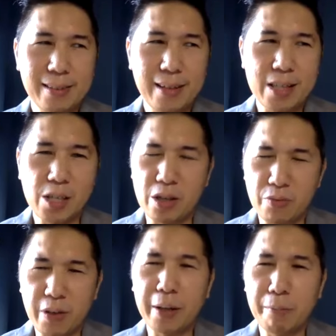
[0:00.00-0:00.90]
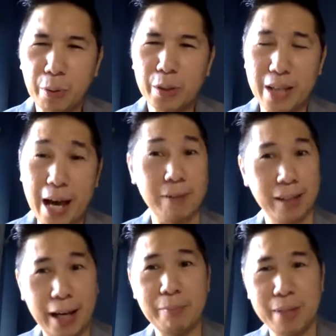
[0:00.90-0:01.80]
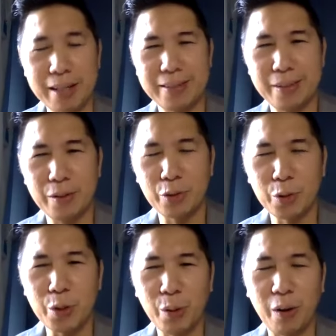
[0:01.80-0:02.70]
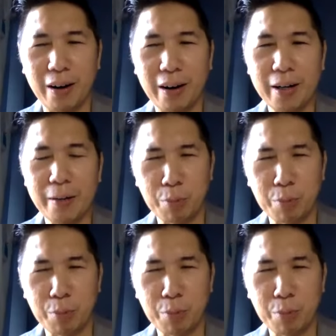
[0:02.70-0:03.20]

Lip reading: It's very important to have alignment of who you are